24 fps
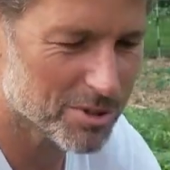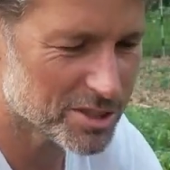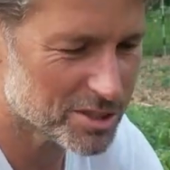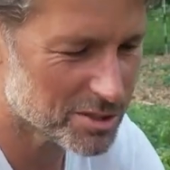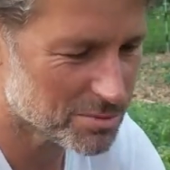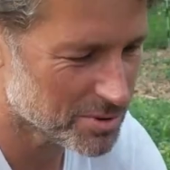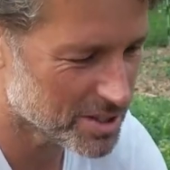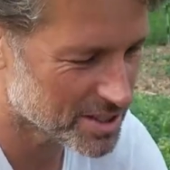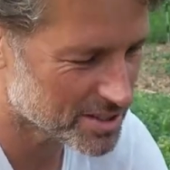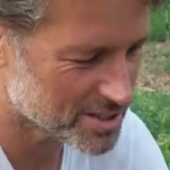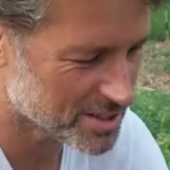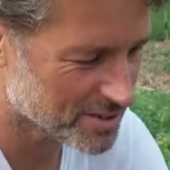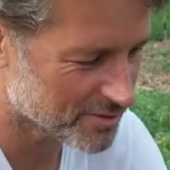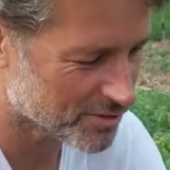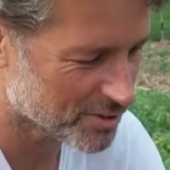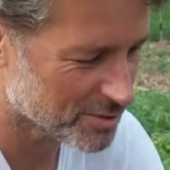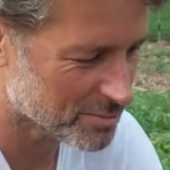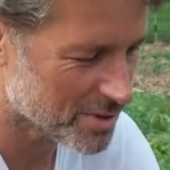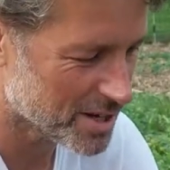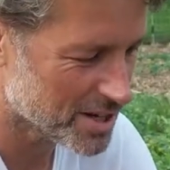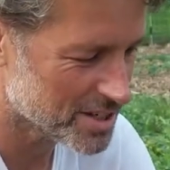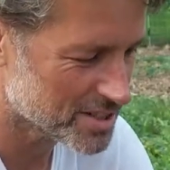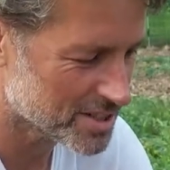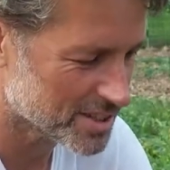
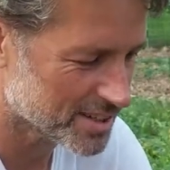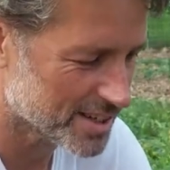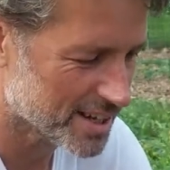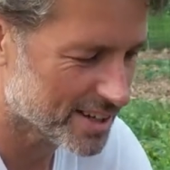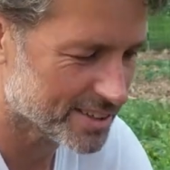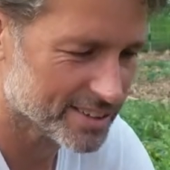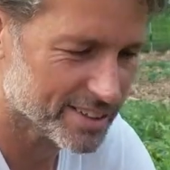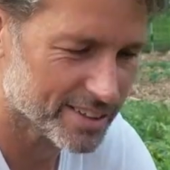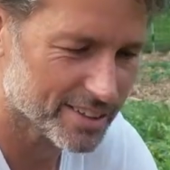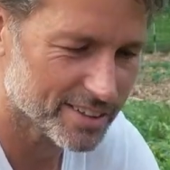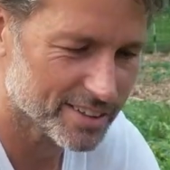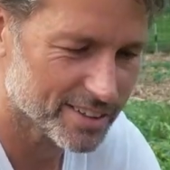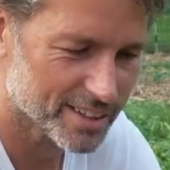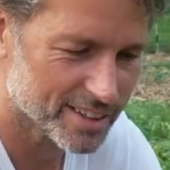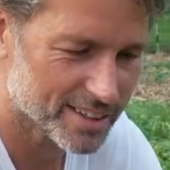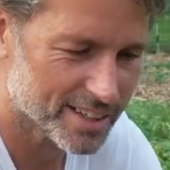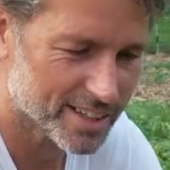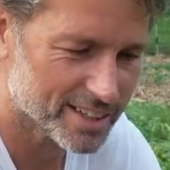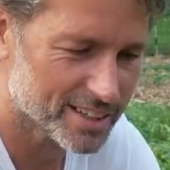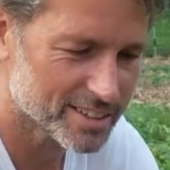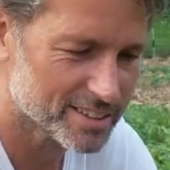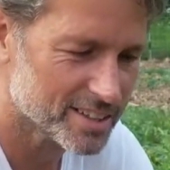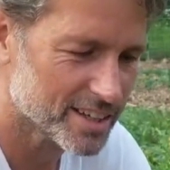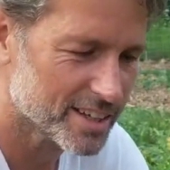misinformation out there, and I
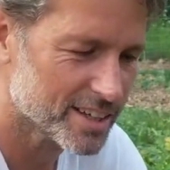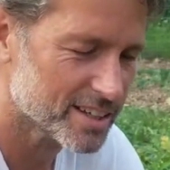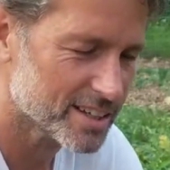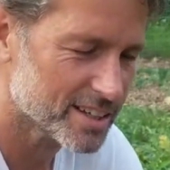could take